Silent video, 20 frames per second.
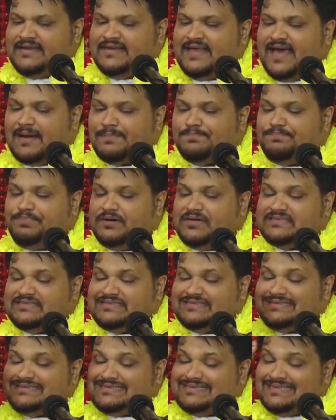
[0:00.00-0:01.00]
that
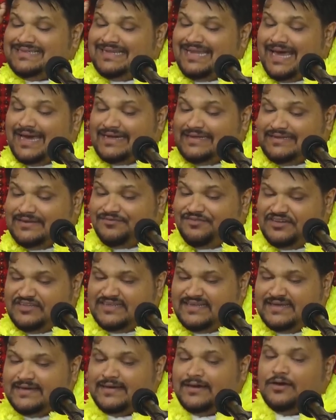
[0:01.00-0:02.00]
person's
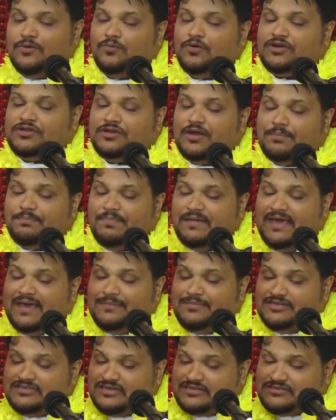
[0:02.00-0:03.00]
negativity would not be
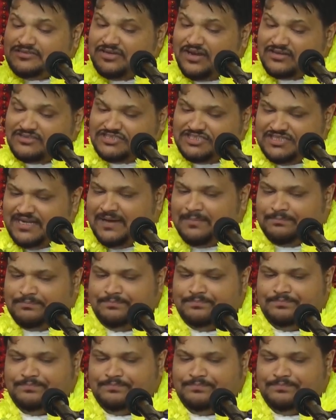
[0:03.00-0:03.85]
able to touch them.